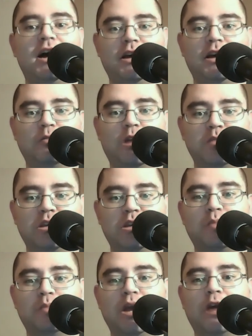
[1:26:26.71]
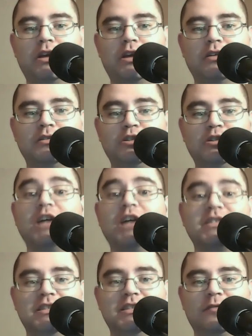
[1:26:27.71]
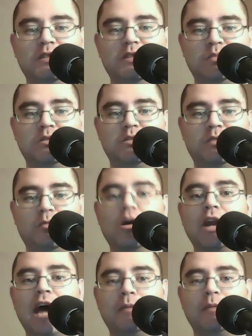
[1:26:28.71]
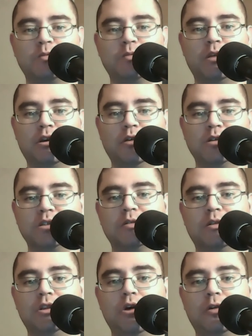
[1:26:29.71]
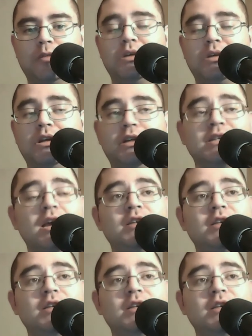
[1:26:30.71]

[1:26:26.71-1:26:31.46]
You want to be comparing just the difference between what happens when it goes into a lower impedance.